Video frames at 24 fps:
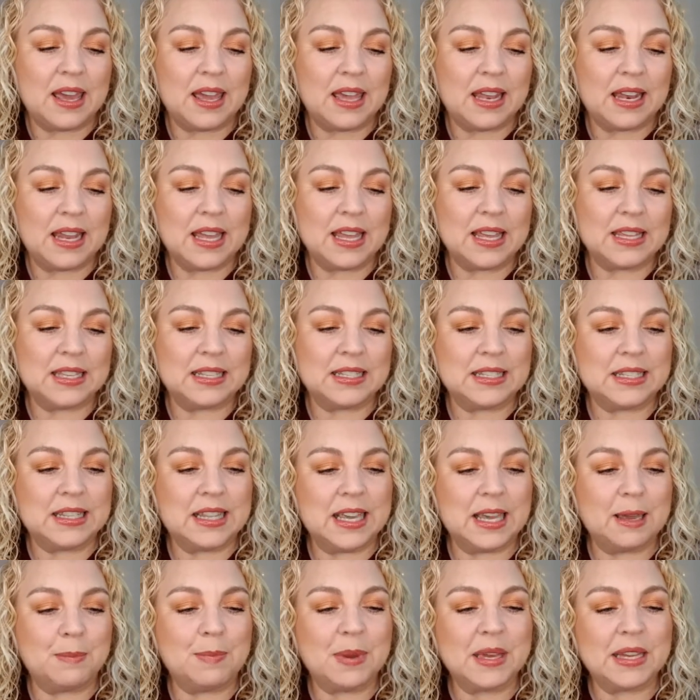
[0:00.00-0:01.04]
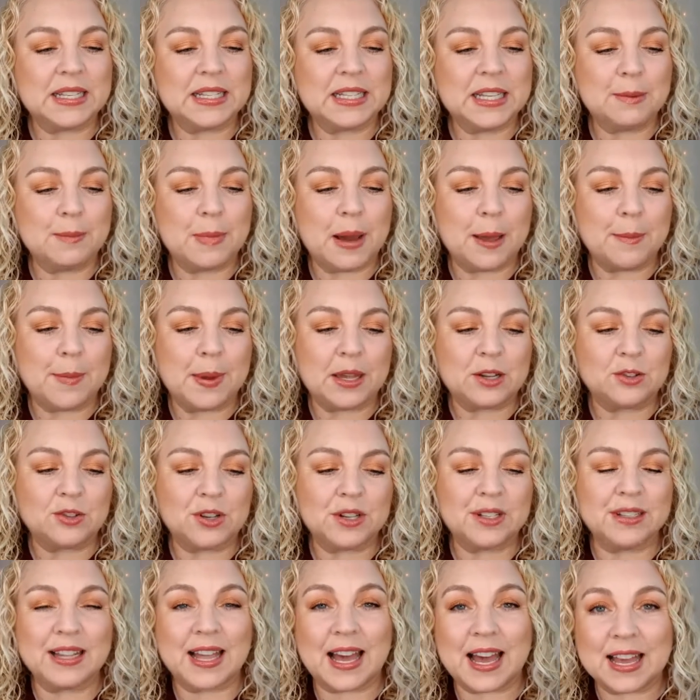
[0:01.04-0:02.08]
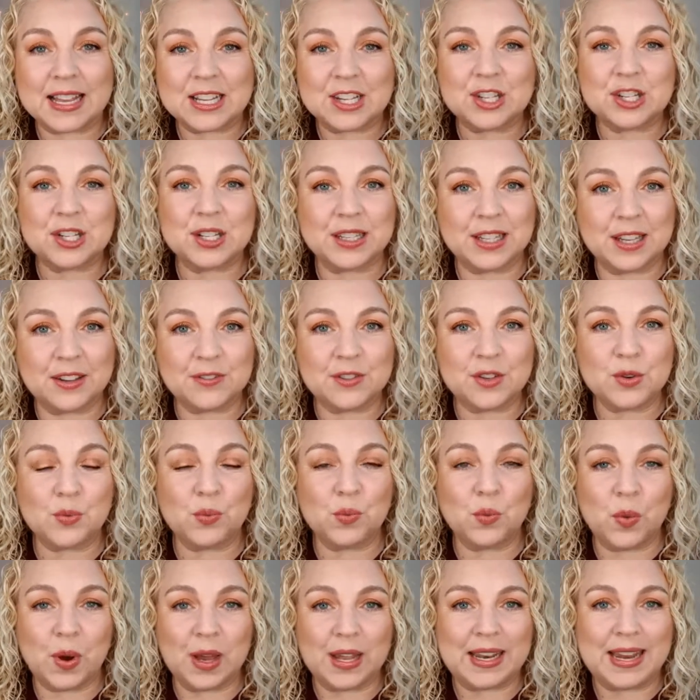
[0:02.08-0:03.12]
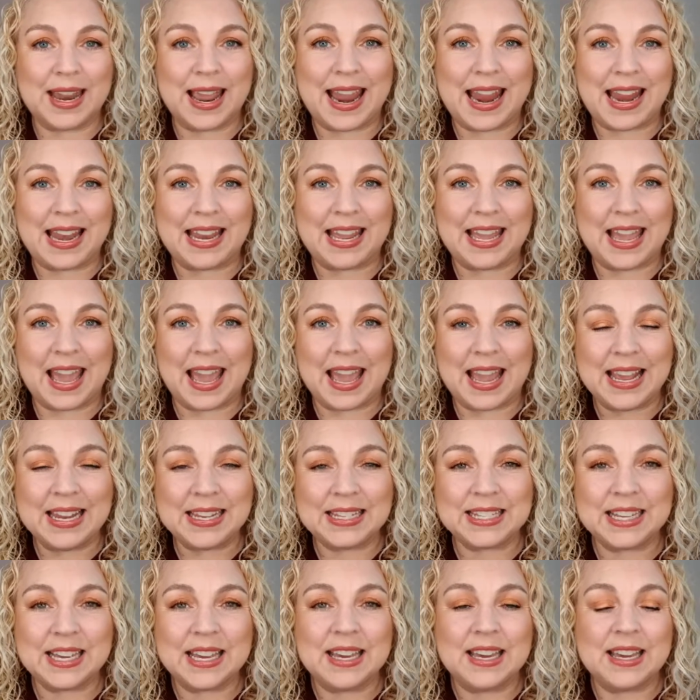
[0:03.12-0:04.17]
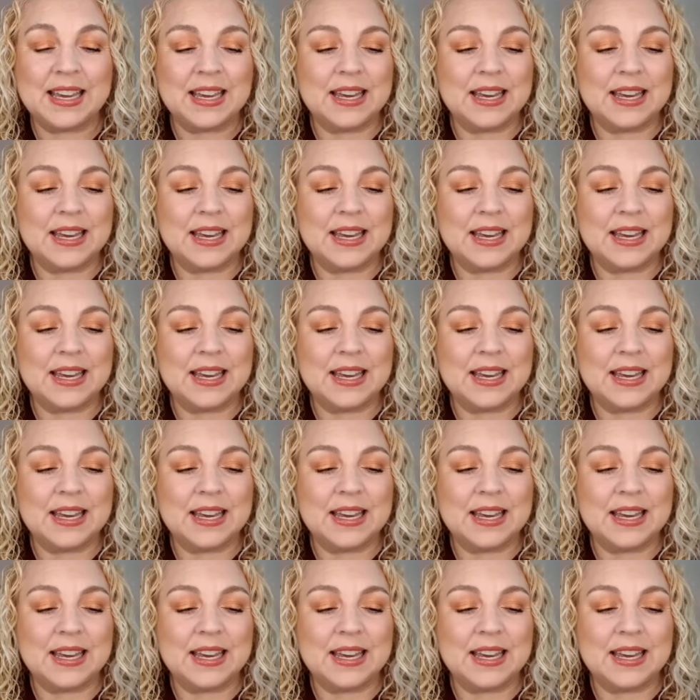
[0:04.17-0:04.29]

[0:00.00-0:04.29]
It is the Pixie by Petra Lash Lift 188